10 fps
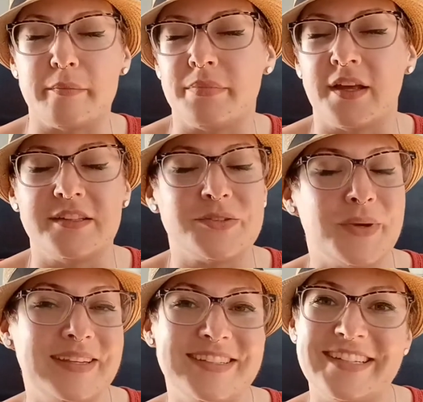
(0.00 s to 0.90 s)
blood,
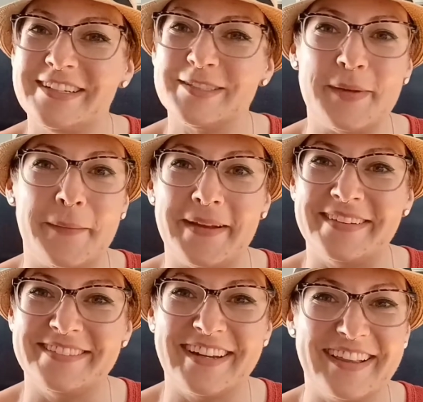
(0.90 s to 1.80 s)
sweat, and tears, baby.
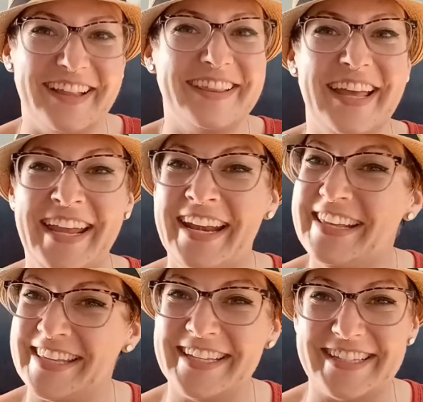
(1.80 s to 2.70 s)
Like
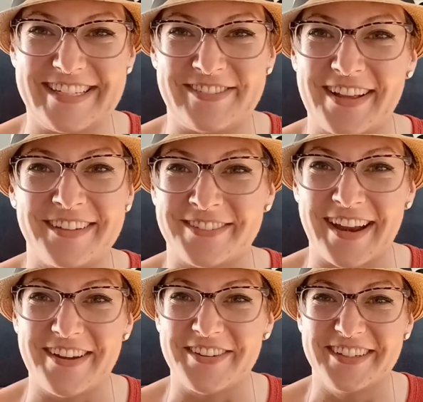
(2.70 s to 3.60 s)
anything in this trailer
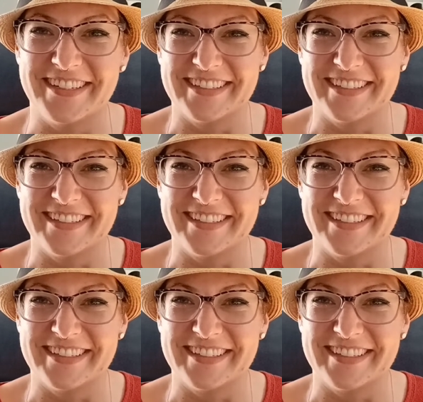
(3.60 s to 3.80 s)
reno.